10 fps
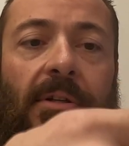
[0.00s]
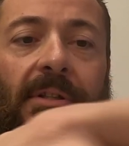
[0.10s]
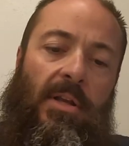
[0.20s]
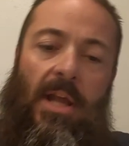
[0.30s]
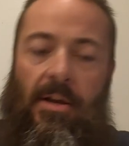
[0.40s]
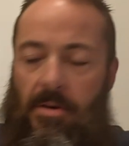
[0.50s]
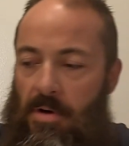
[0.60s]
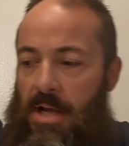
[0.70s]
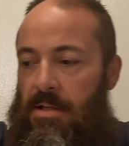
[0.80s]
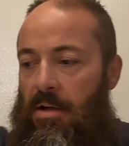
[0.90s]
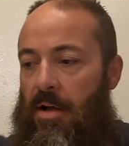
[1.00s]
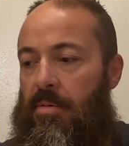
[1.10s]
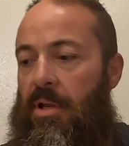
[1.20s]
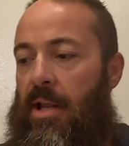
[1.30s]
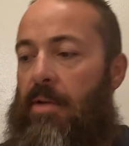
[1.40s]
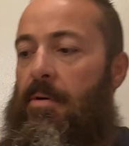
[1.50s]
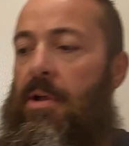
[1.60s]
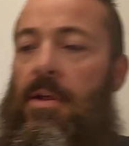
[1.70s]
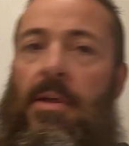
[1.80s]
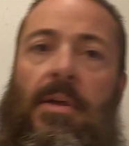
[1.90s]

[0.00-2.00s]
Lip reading: Contacted Horizon Hobby anyway.